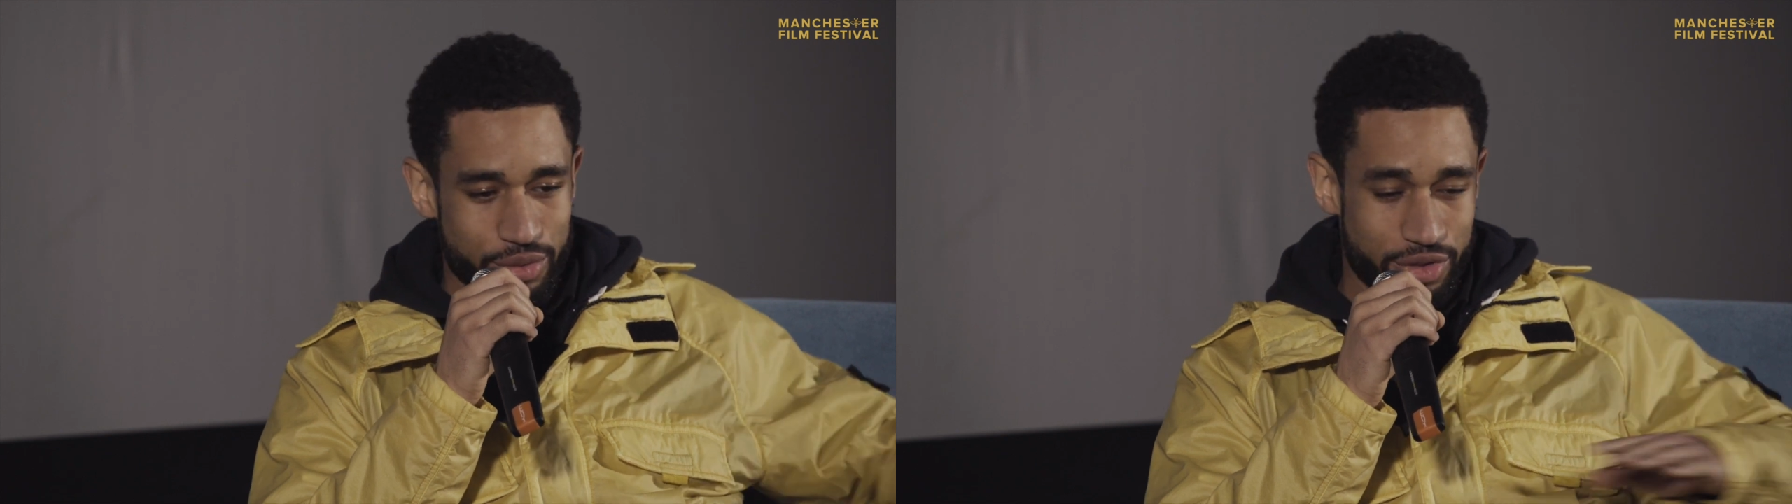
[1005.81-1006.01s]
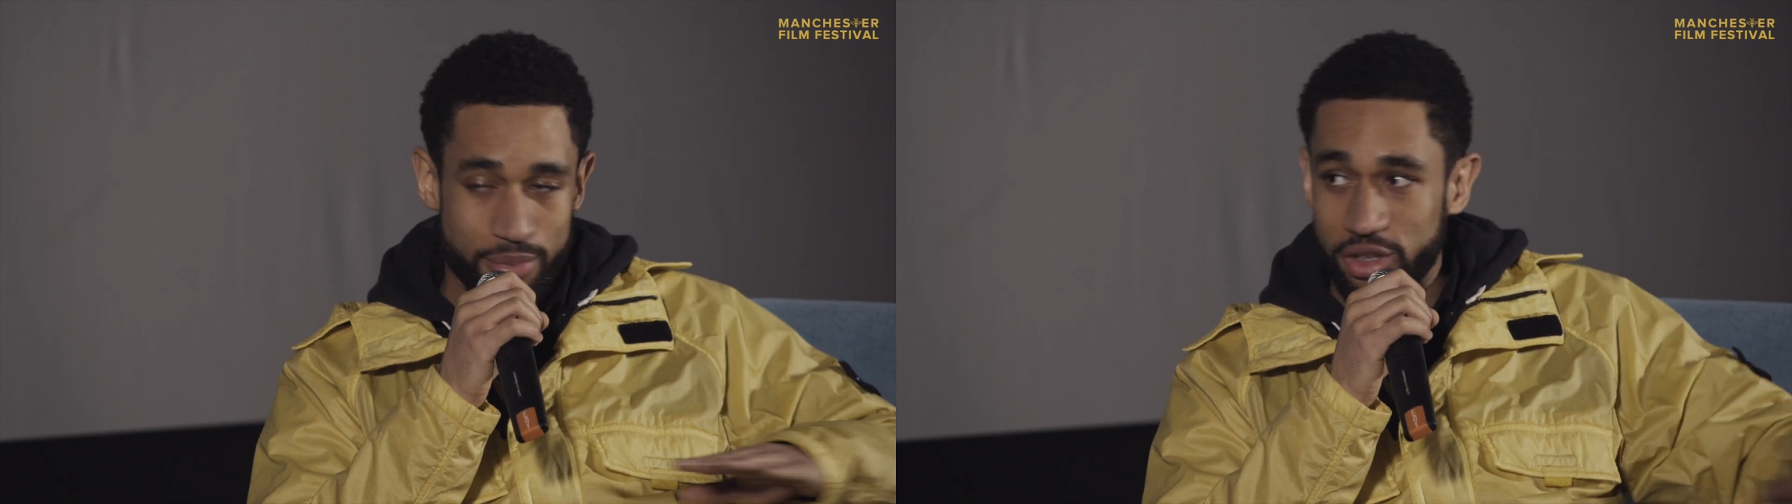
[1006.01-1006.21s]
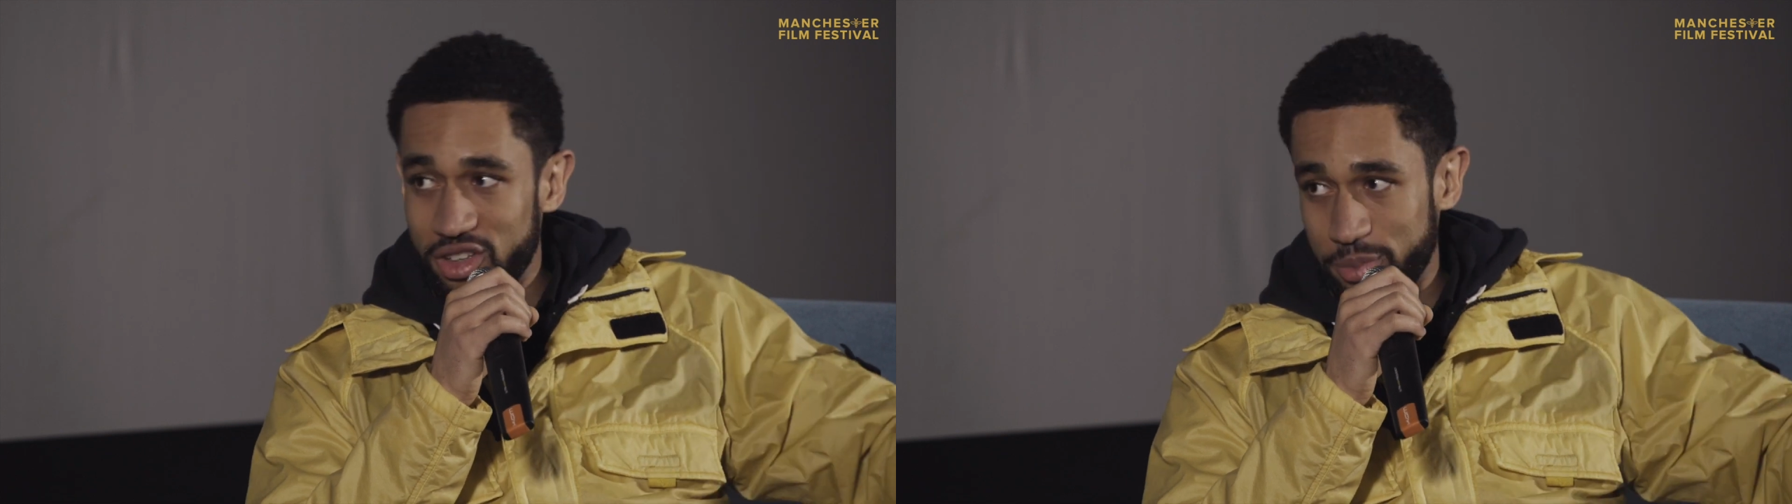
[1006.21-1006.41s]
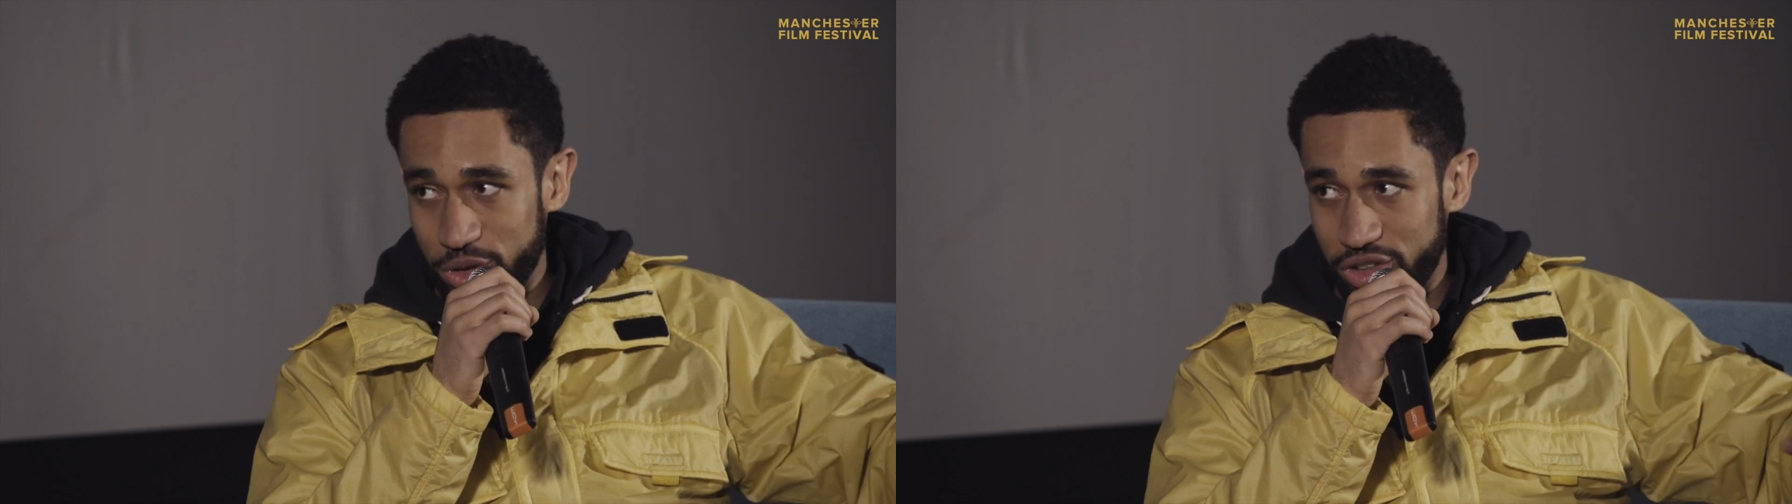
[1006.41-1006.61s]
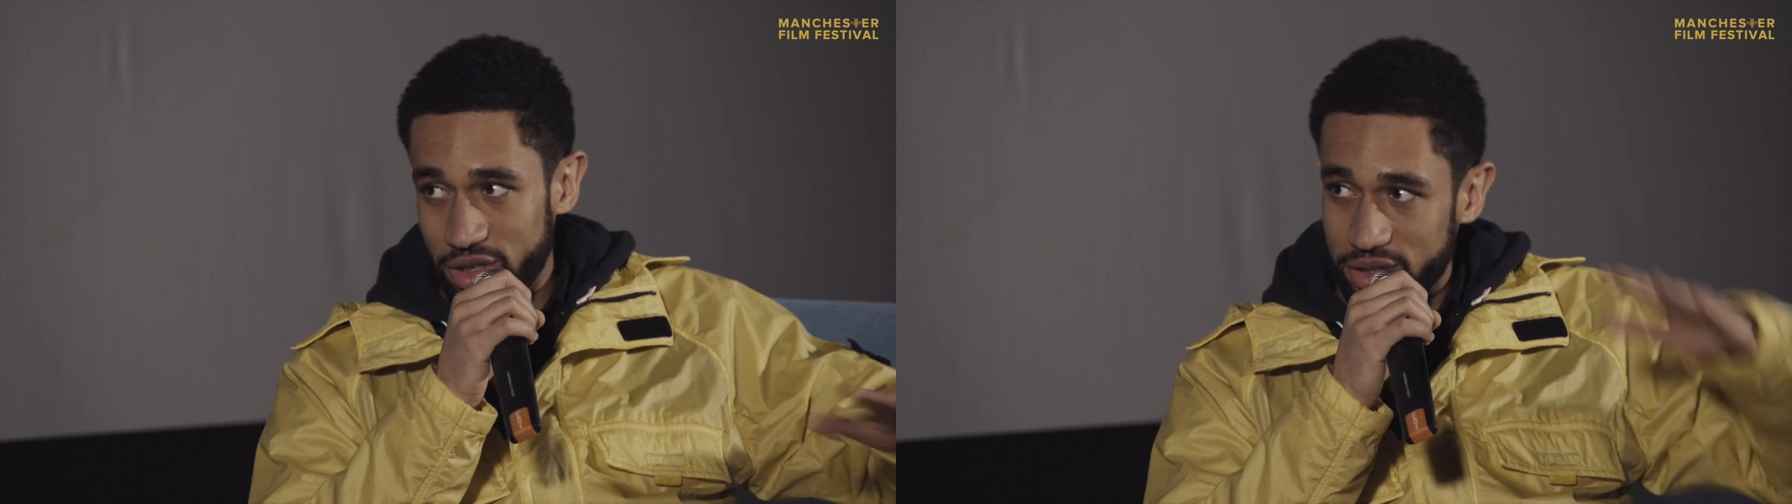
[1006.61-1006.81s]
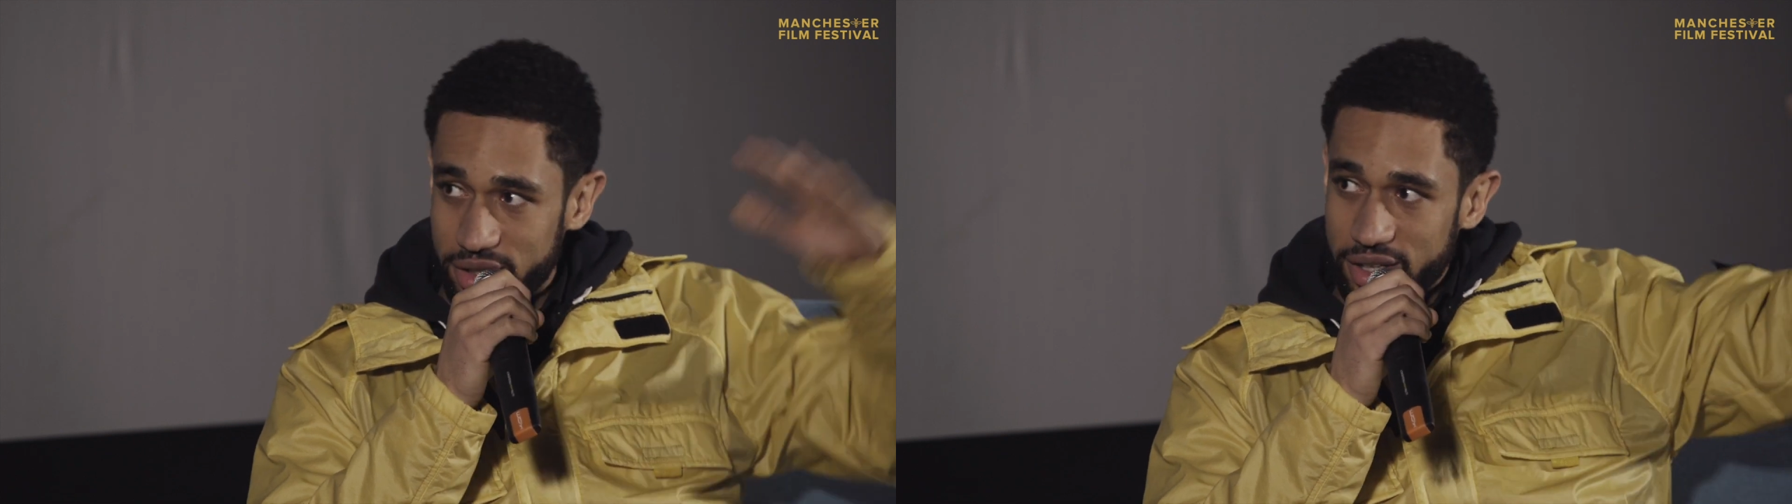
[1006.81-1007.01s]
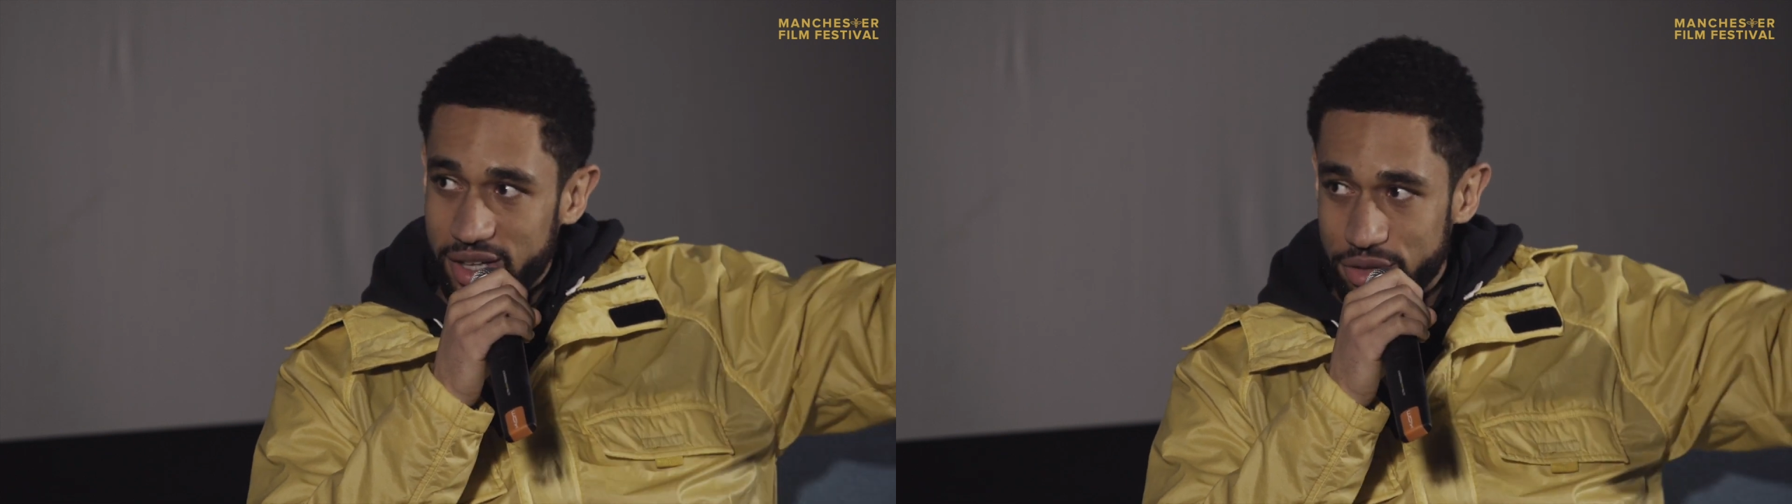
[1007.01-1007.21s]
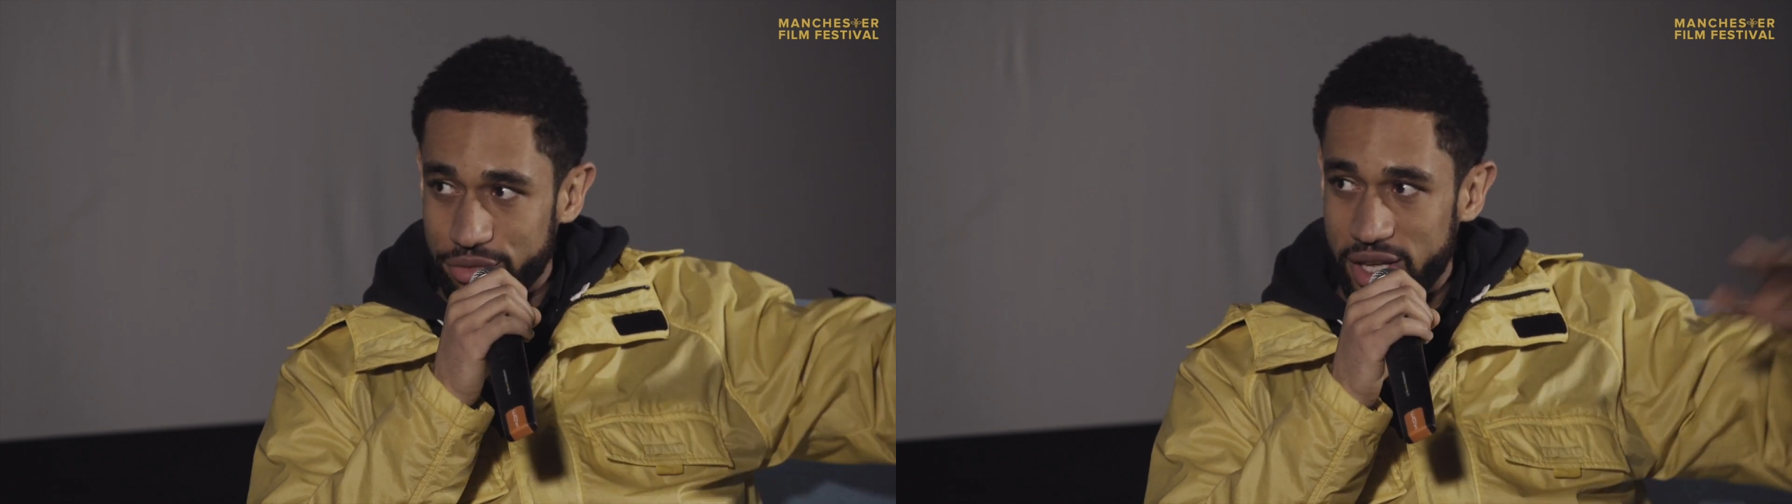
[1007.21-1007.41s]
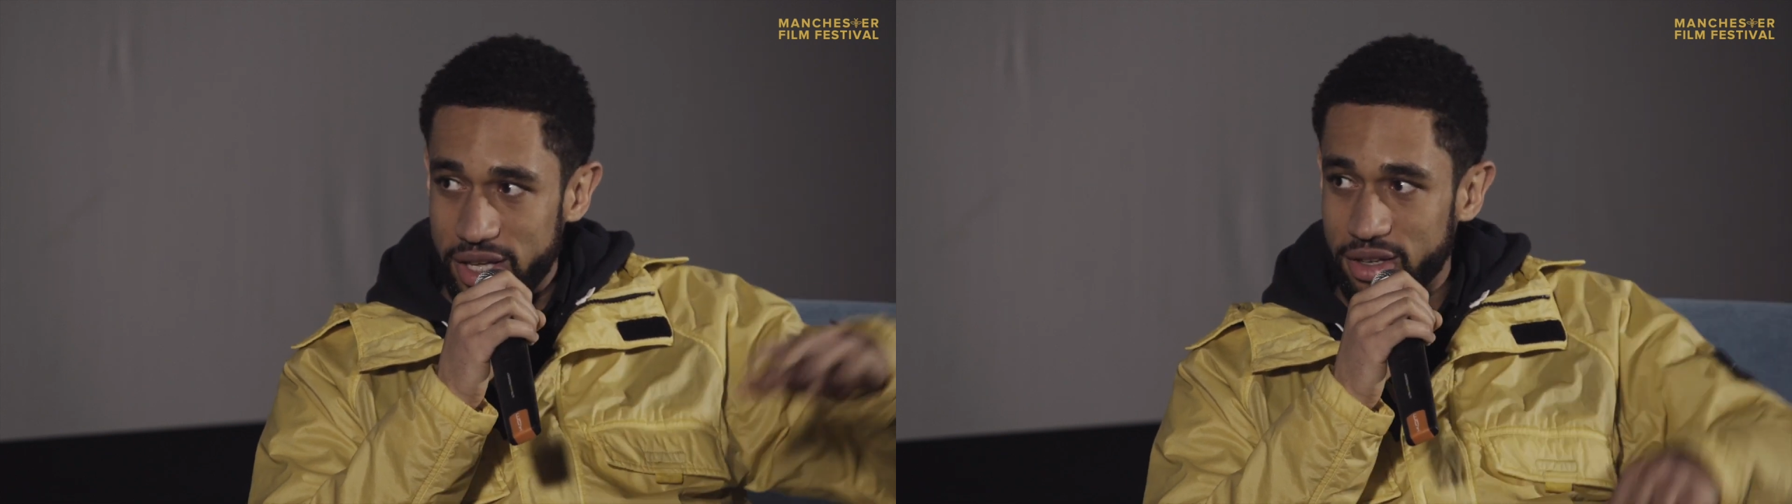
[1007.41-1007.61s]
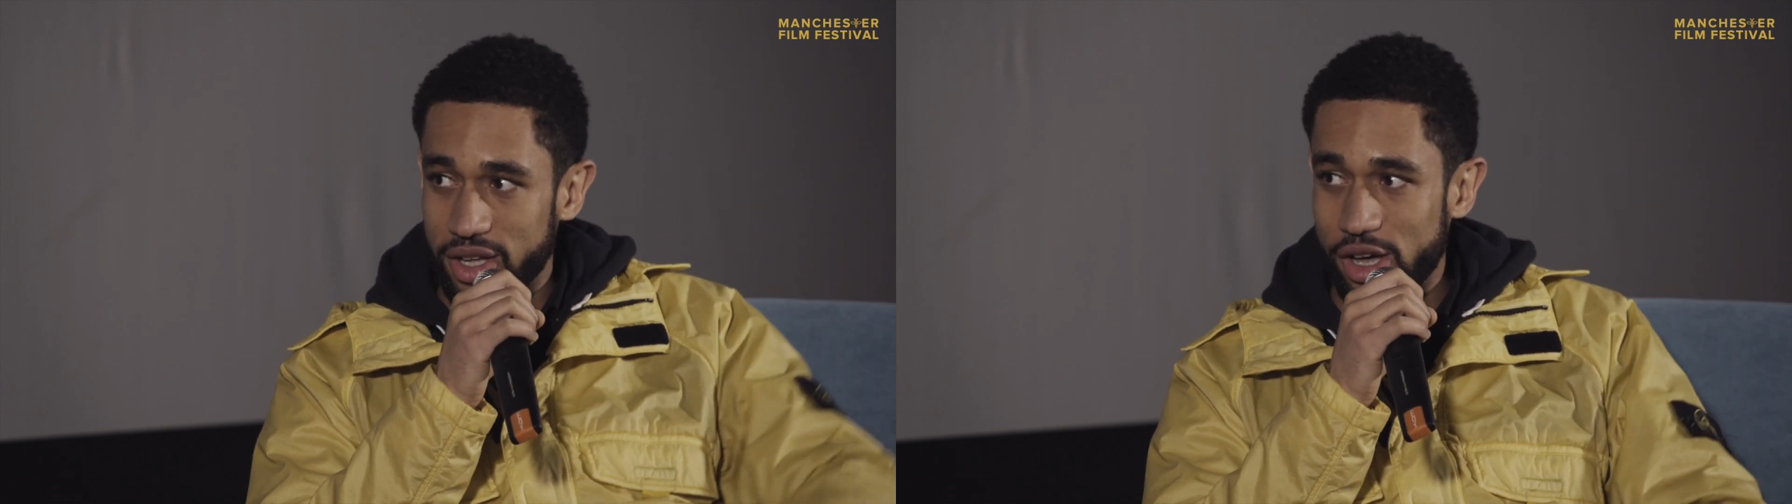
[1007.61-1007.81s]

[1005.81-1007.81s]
with the modest budget, kind of hit